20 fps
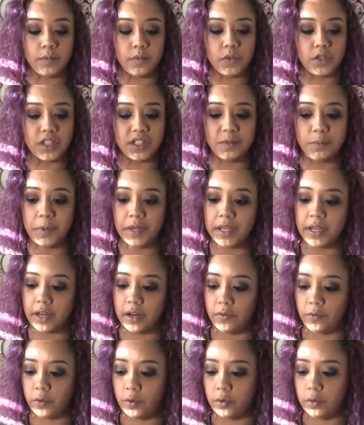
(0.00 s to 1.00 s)
just be
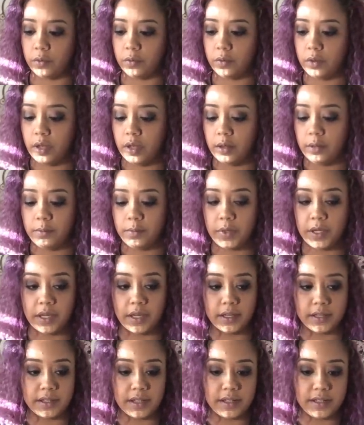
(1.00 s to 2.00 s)
careful.
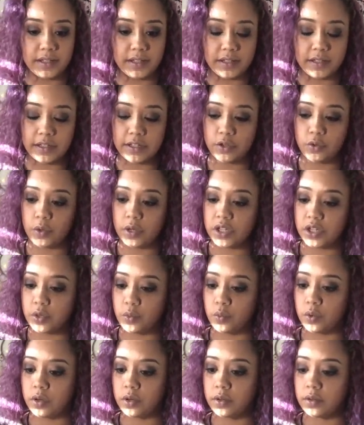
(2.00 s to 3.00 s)
because I see a
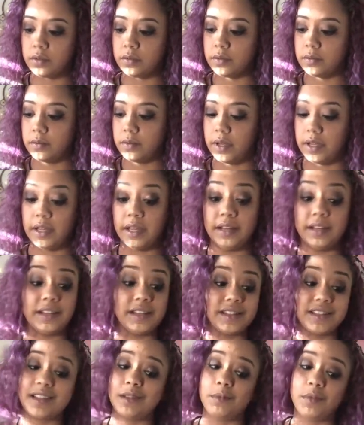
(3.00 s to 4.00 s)
situation where, and
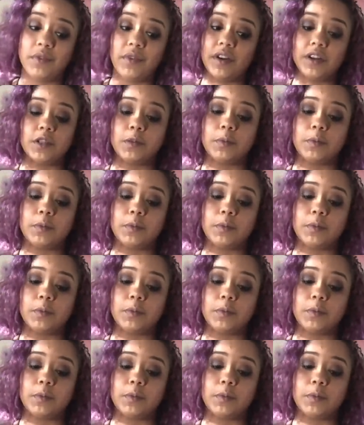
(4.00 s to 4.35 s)
this is going to be very